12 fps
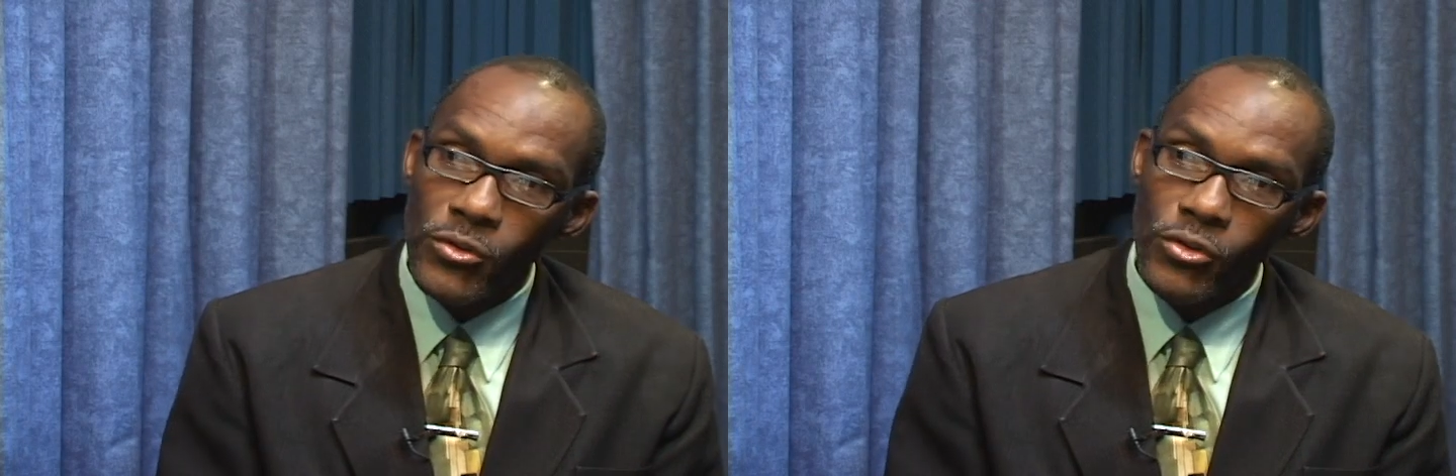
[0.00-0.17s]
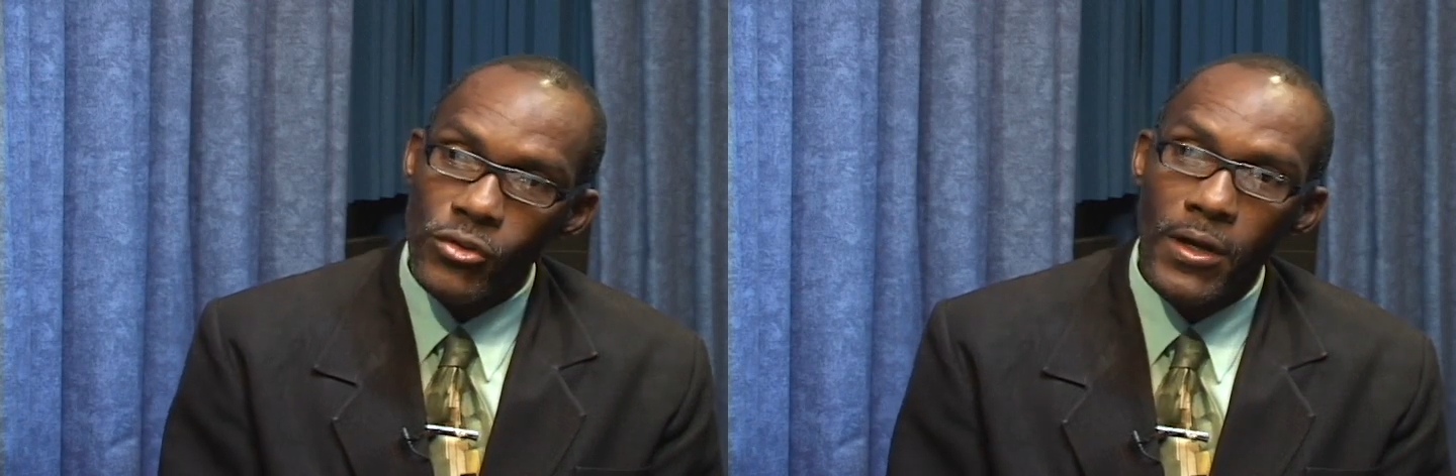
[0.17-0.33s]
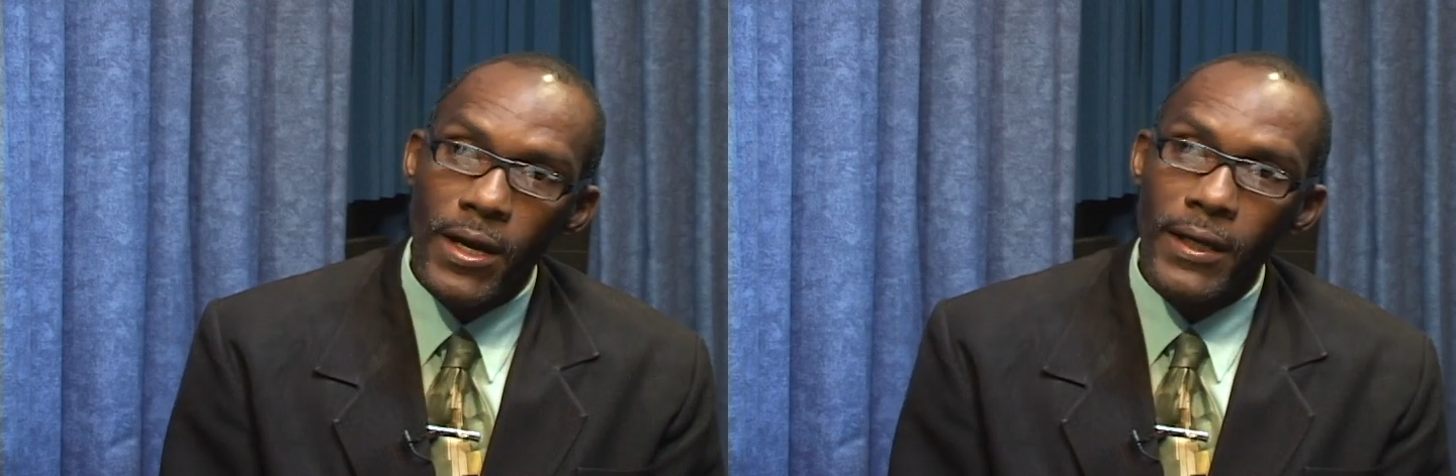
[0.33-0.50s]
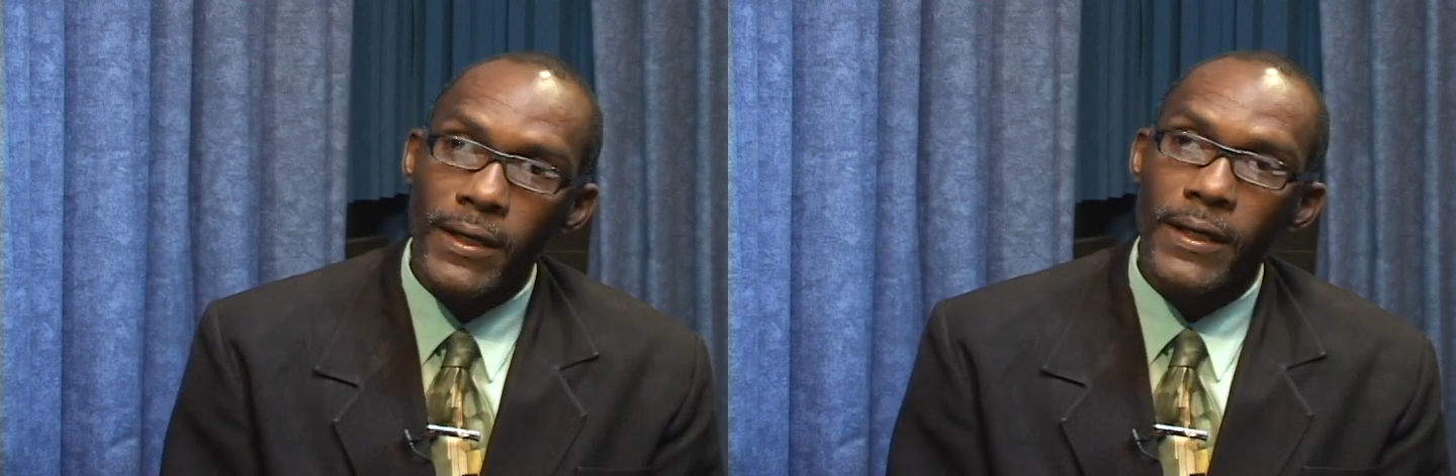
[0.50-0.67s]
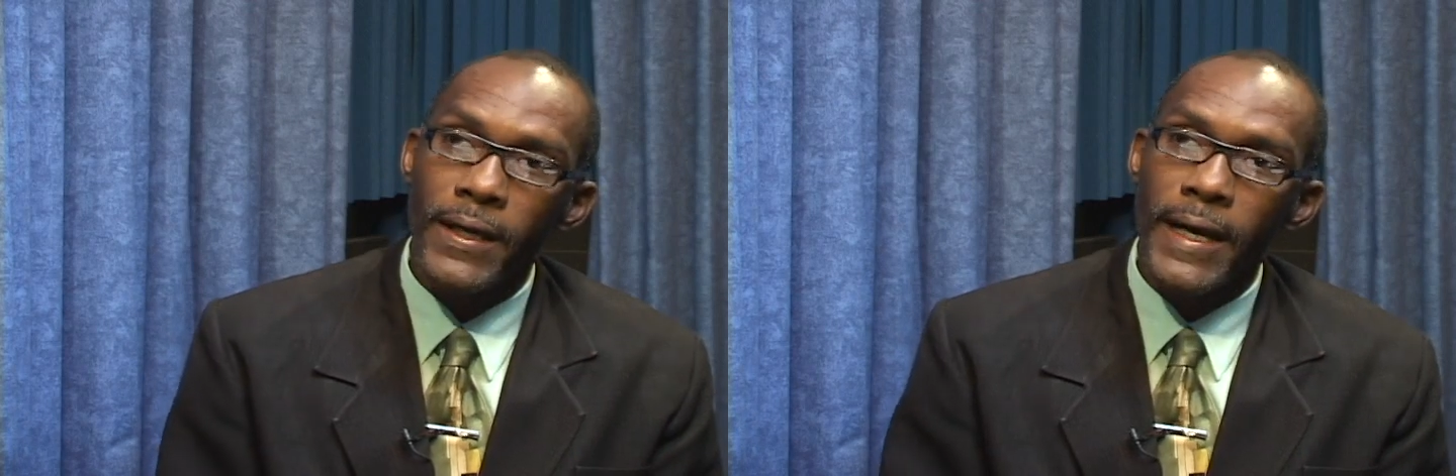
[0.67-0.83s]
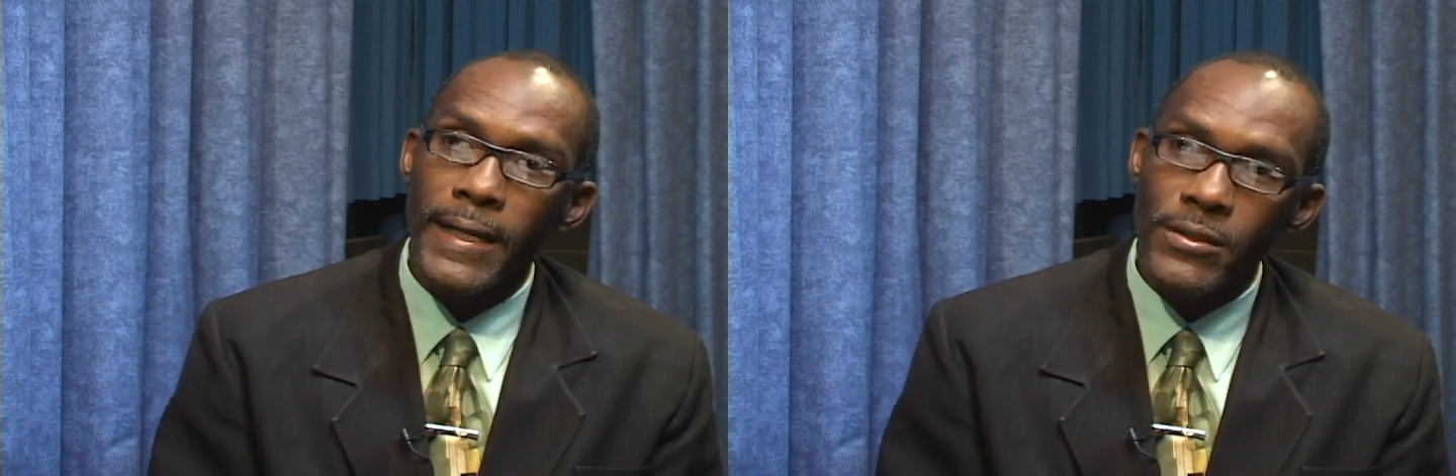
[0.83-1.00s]

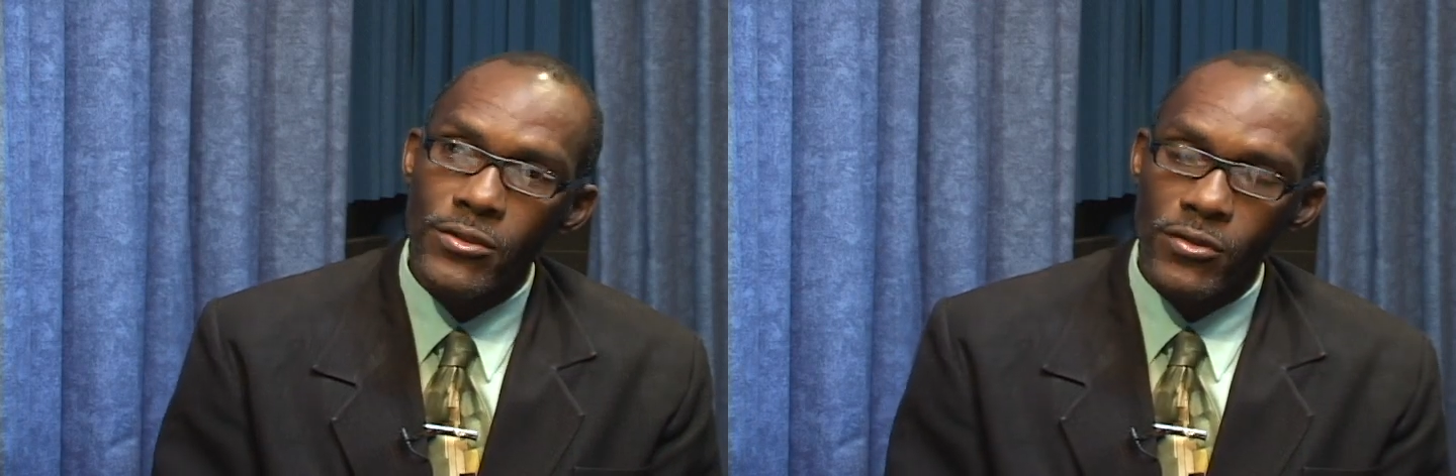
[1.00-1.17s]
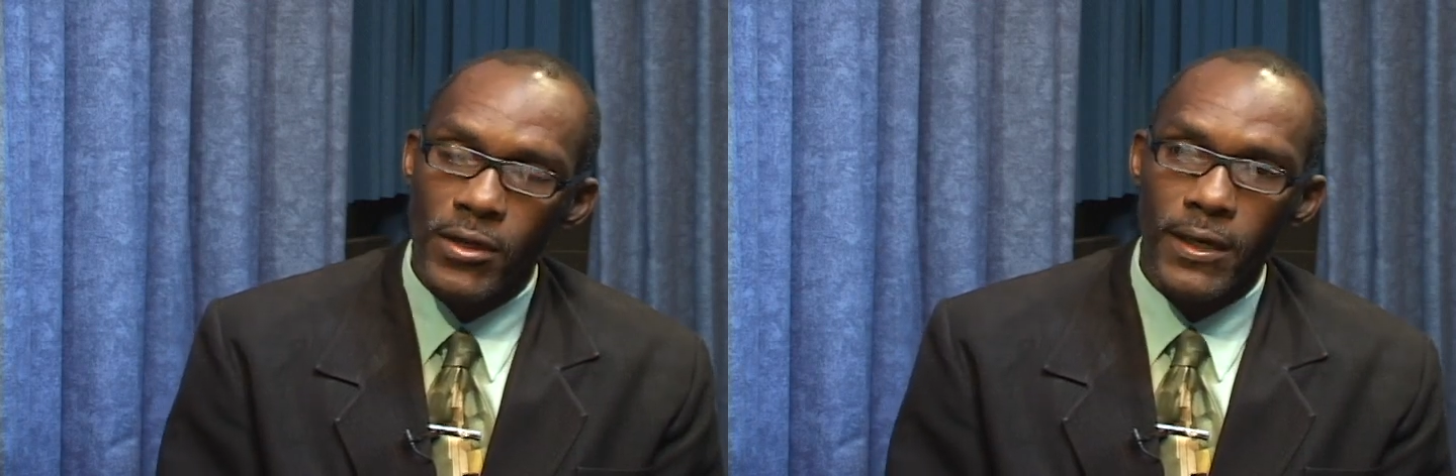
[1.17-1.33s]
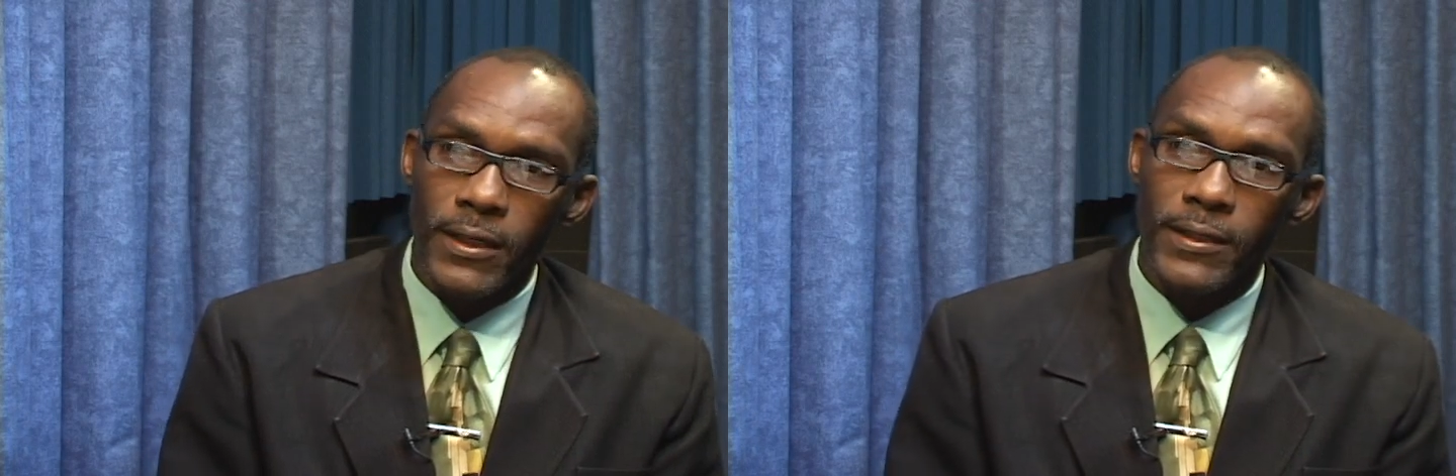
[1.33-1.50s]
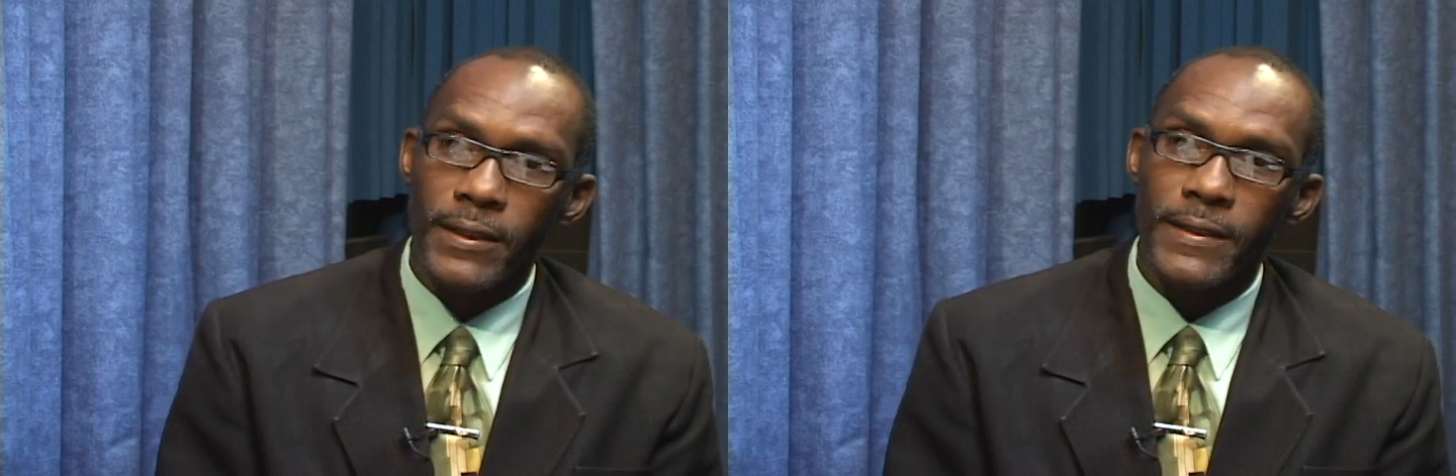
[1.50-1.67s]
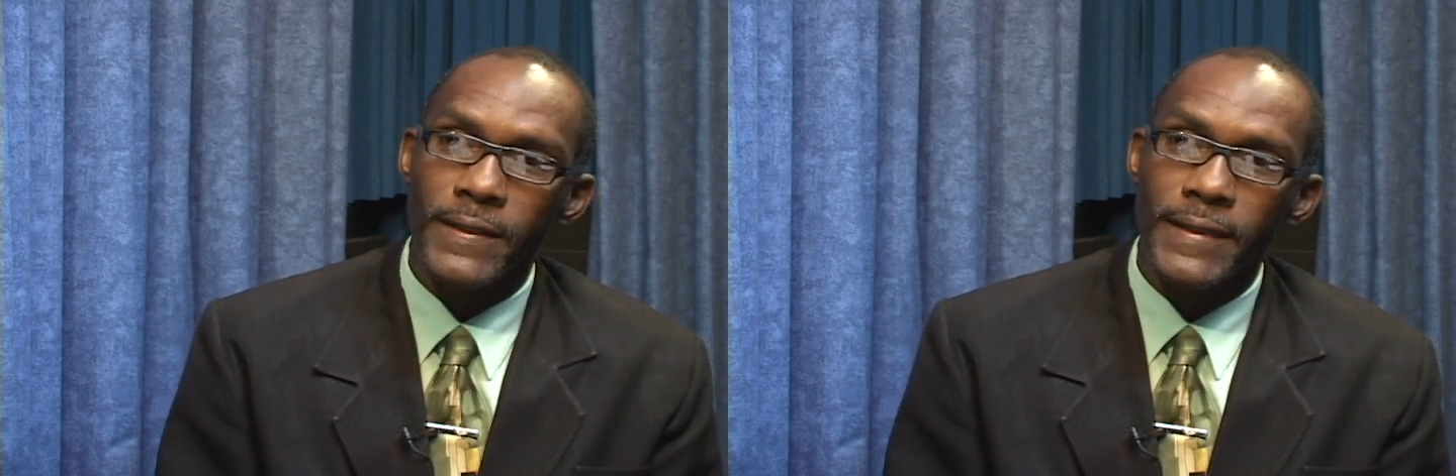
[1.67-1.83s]
stronger and stronger